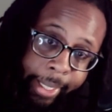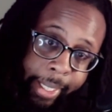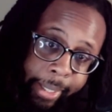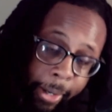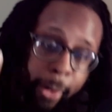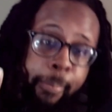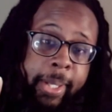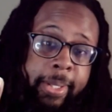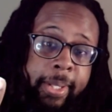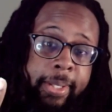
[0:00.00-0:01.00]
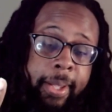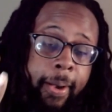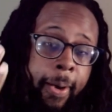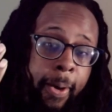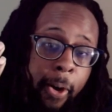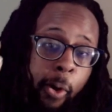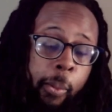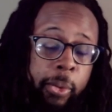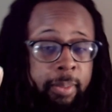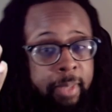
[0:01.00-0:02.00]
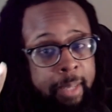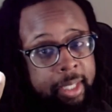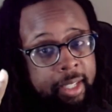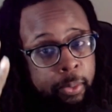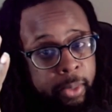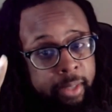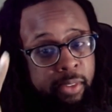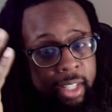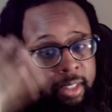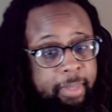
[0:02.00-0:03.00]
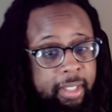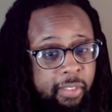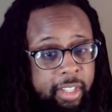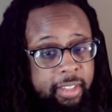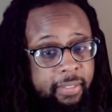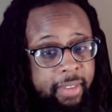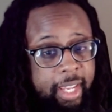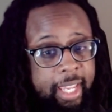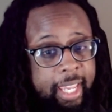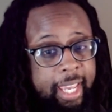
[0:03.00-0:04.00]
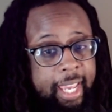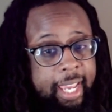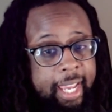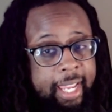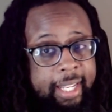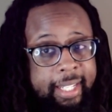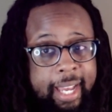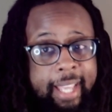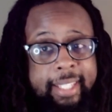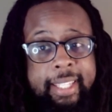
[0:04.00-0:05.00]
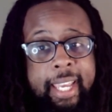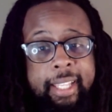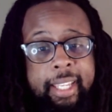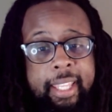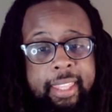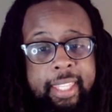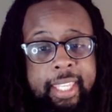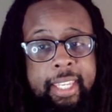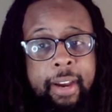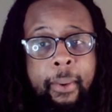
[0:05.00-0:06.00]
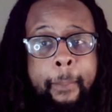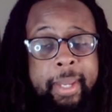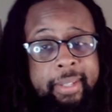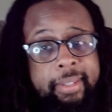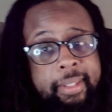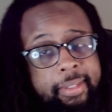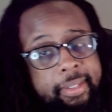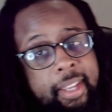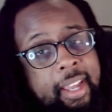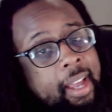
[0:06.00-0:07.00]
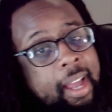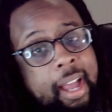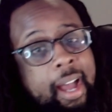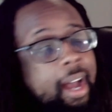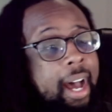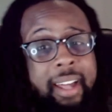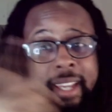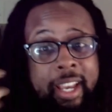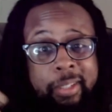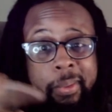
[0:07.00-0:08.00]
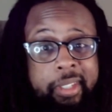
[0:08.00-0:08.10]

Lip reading: The Hurt Business almost made me quit being a wrestling fan. And not exactly the Hurt Business. I kind of switched this